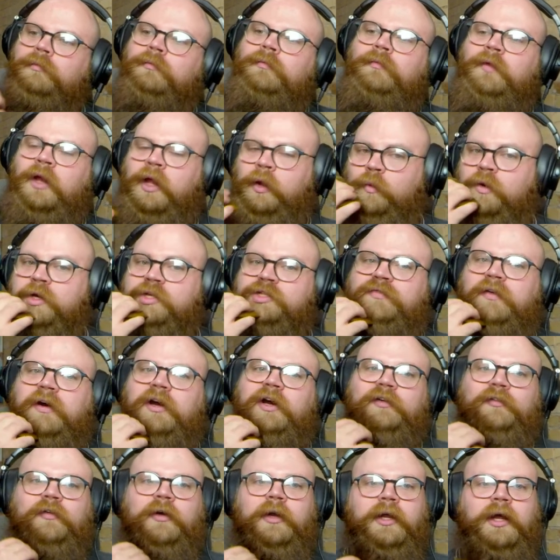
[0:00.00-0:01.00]
It was
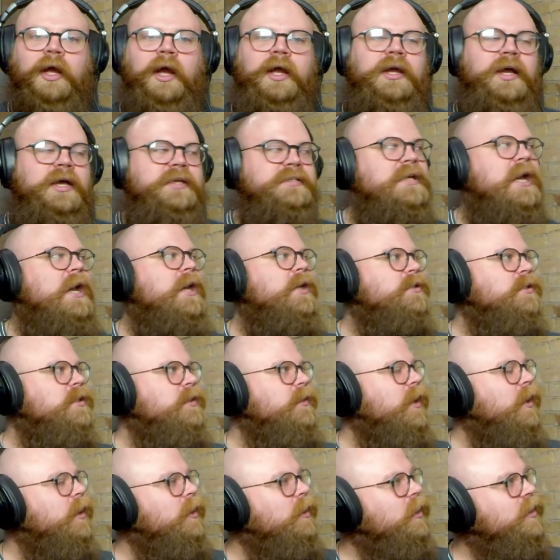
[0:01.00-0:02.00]
very funny. I got tagged in
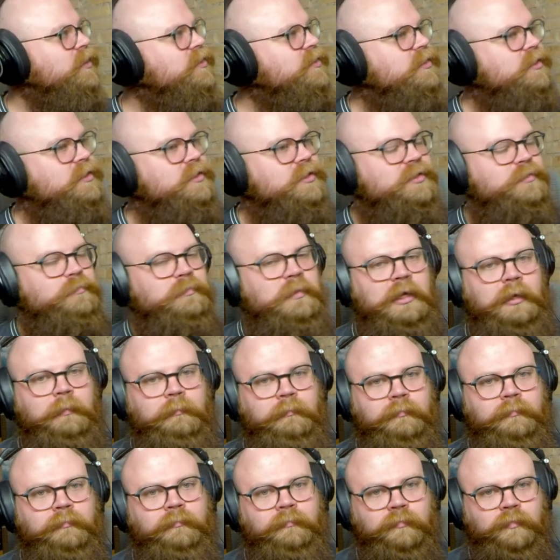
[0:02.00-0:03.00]
that Ices
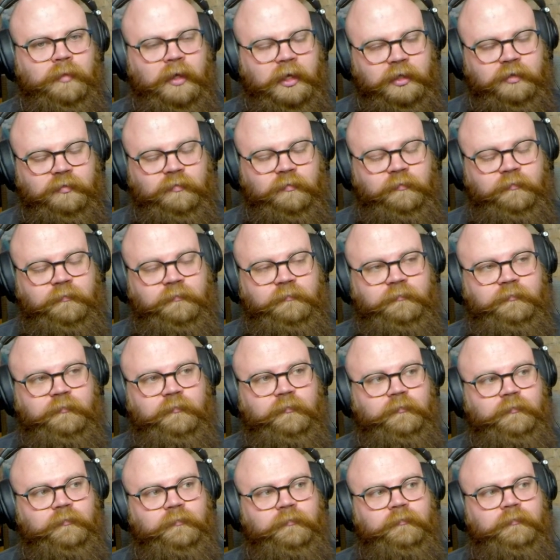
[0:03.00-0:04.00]
meme like
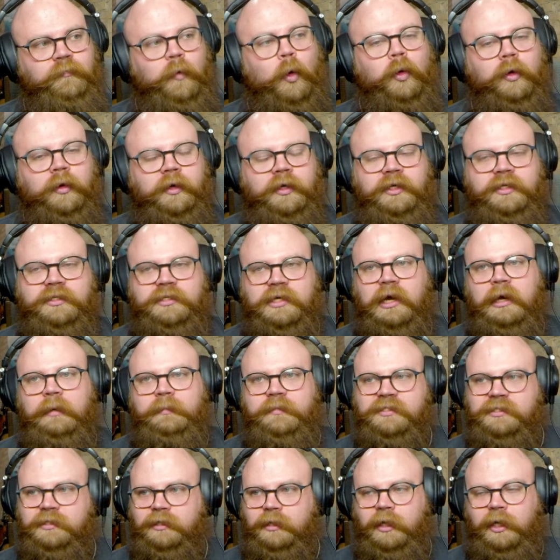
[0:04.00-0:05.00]
40
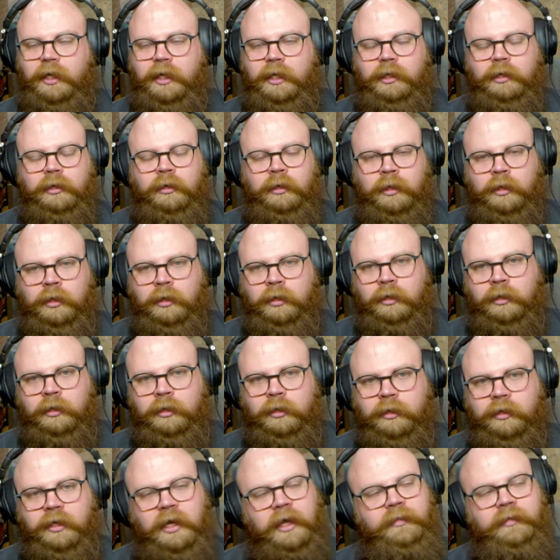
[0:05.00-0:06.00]
times today.
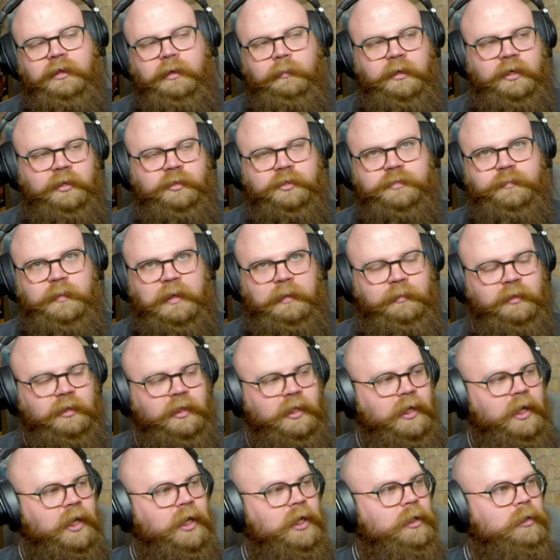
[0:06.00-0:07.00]
Not that many, it was maybe
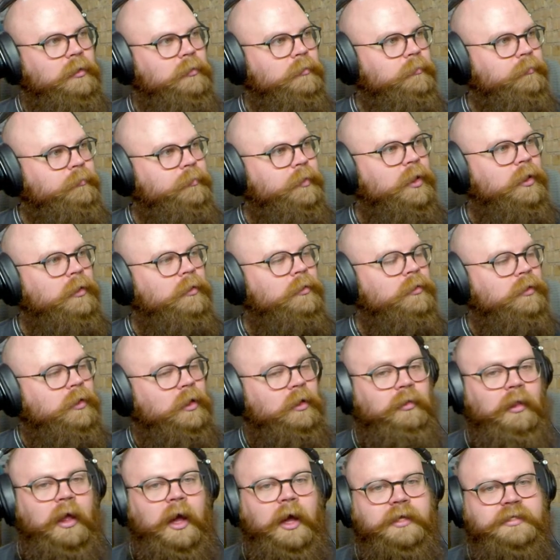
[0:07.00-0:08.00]
like eight, but a
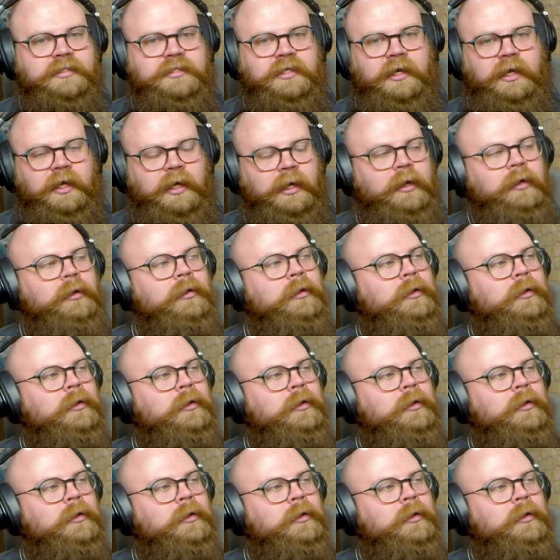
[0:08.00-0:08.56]
lot today.